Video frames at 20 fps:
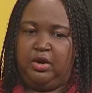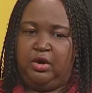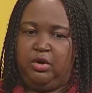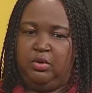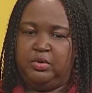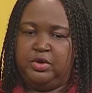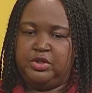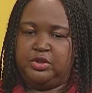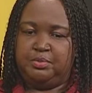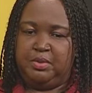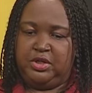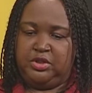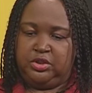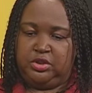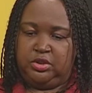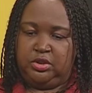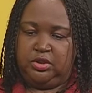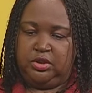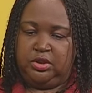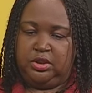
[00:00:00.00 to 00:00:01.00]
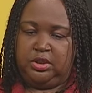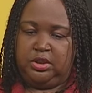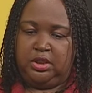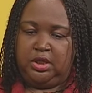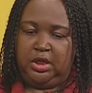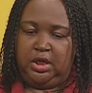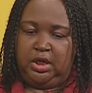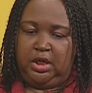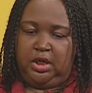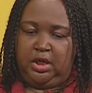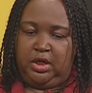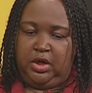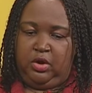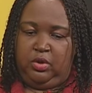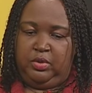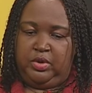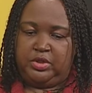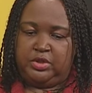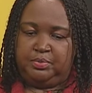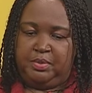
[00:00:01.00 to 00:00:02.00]
our special
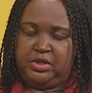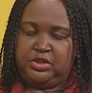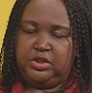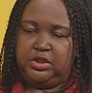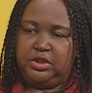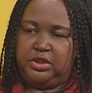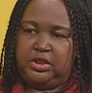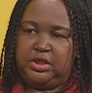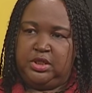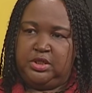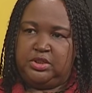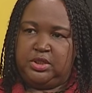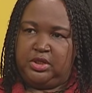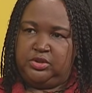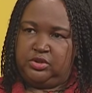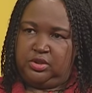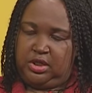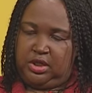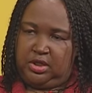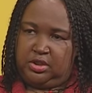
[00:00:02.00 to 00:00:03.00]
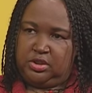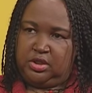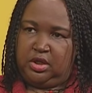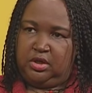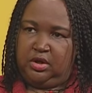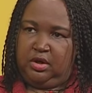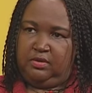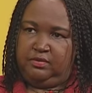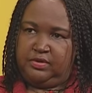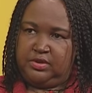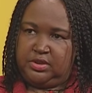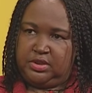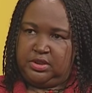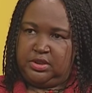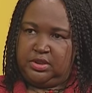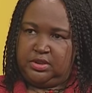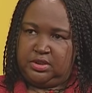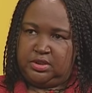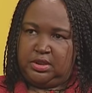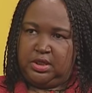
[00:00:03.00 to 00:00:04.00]
our special needs education
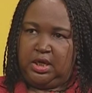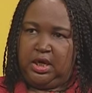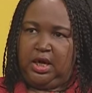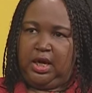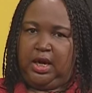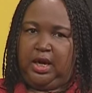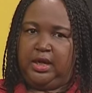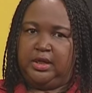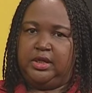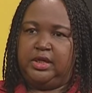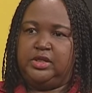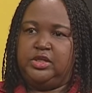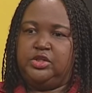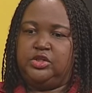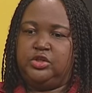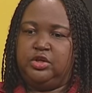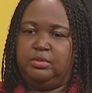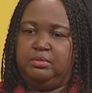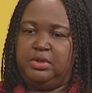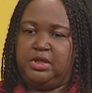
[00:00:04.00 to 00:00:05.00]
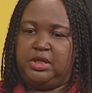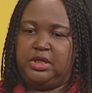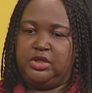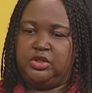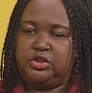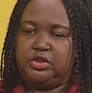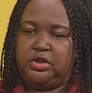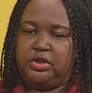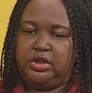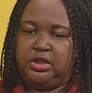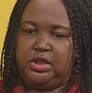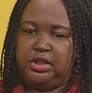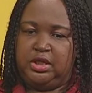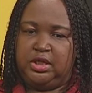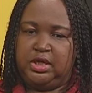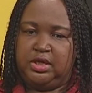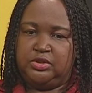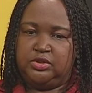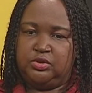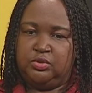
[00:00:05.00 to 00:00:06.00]
officers and a determination
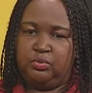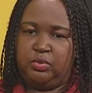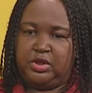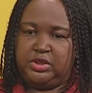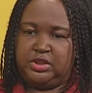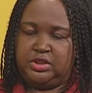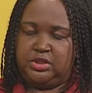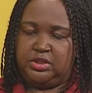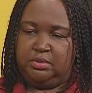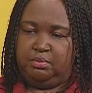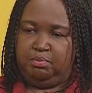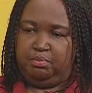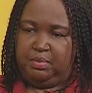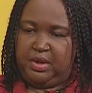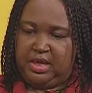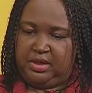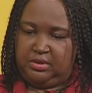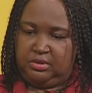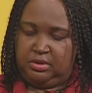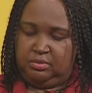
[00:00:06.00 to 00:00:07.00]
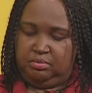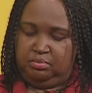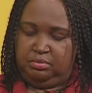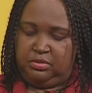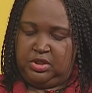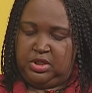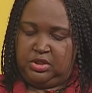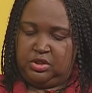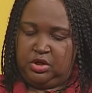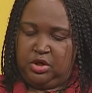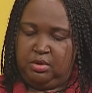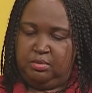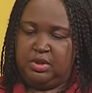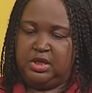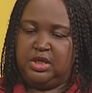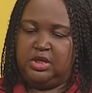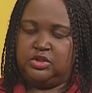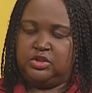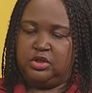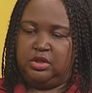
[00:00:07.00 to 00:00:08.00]
need as to what is the
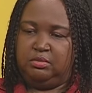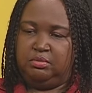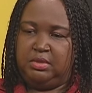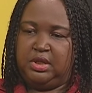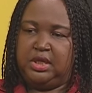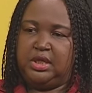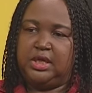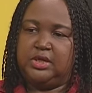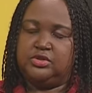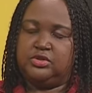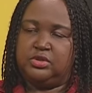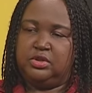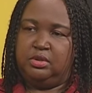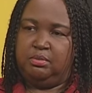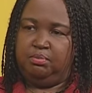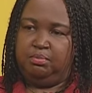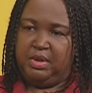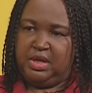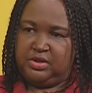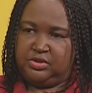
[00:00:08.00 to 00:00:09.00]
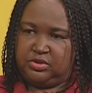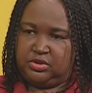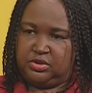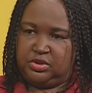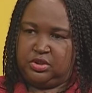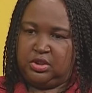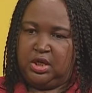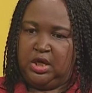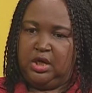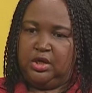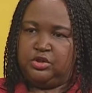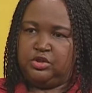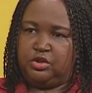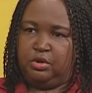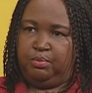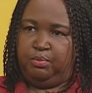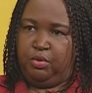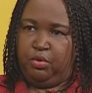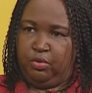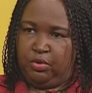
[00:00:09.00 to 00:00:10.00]
determination made as to the best
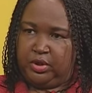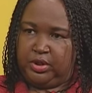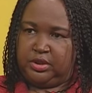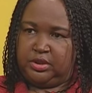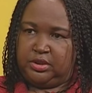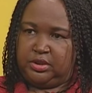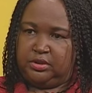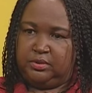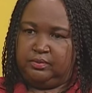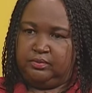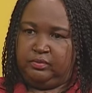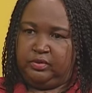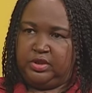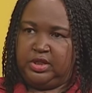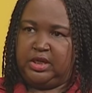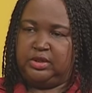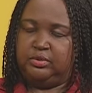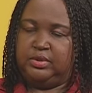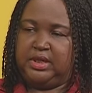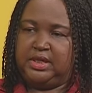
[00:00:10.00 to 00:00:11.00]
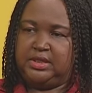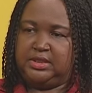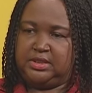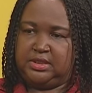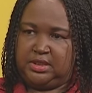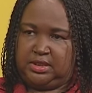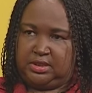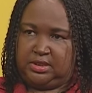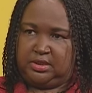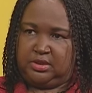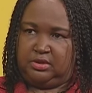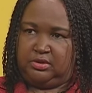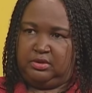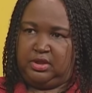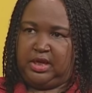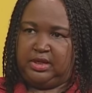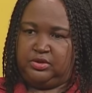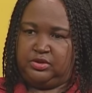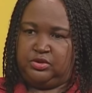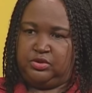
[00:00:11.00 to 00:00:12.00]
support that will assist
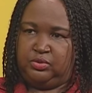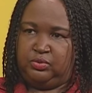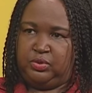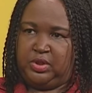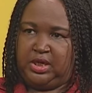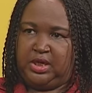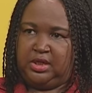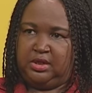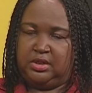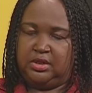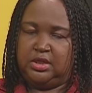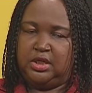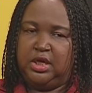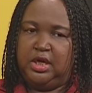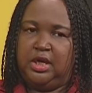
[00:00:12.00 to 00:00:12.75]
that student.